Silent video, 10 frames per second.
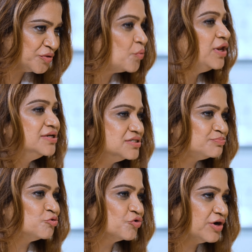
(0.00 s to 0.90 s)
the wellness
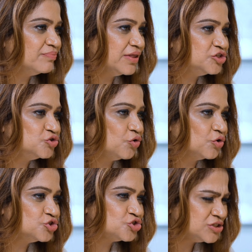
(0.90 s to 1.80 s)
program that you
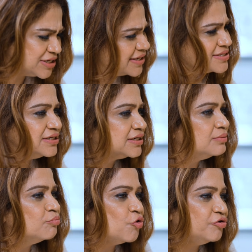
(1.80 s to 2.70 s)
launched. Tell us a little
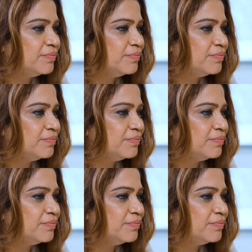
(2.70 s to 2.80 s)
more